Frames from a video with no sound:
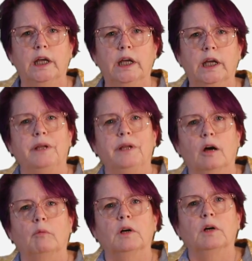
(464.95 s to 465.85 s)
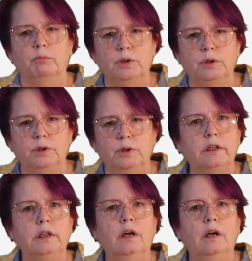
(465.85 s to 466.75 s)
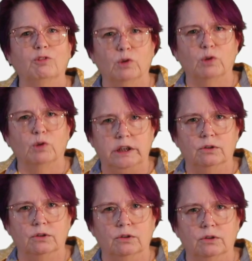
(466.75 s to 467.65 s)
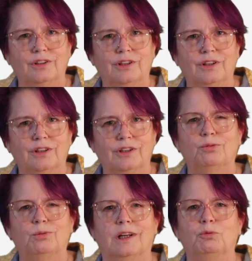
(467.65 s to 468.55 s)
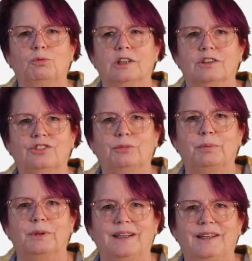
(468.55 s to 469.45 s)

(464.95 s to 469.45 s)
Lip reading: become a community of writers. That's what I want us to be.